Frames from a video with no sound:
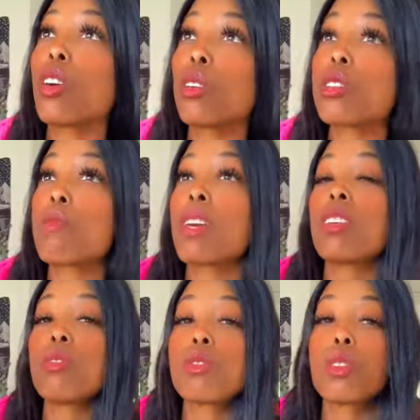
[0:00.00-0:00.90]
Go to my
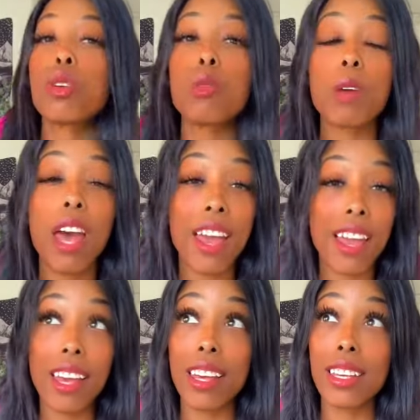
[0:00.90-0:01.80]
YouTube
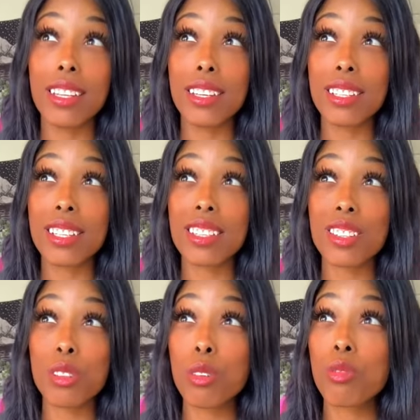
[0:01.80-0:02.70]
and
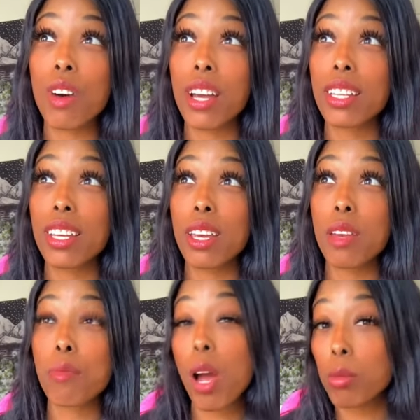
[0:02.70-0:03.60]
you'll find
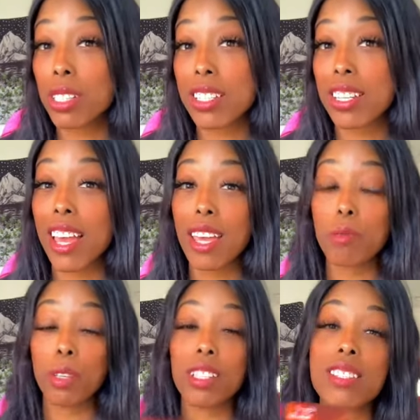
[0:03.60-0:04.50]
it probably
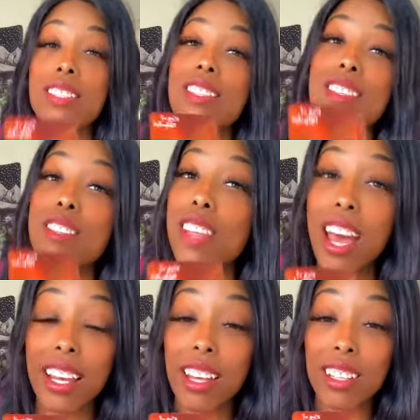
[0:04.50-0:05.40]
tonight, because
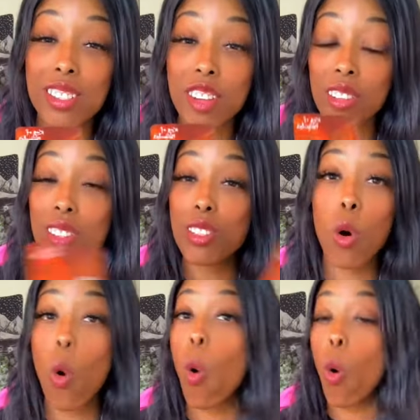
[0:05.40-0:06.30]
I gotta do
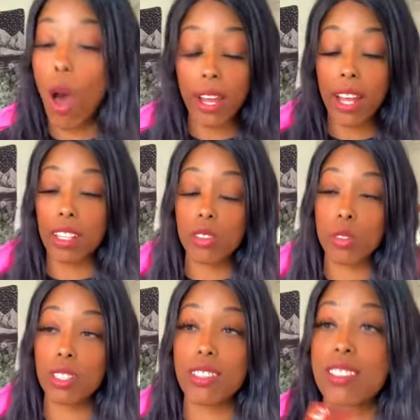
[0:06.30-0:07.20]

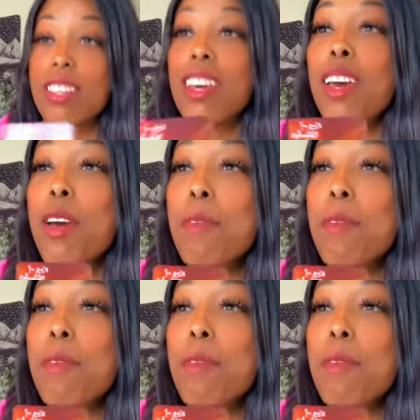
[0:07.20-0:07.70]
this.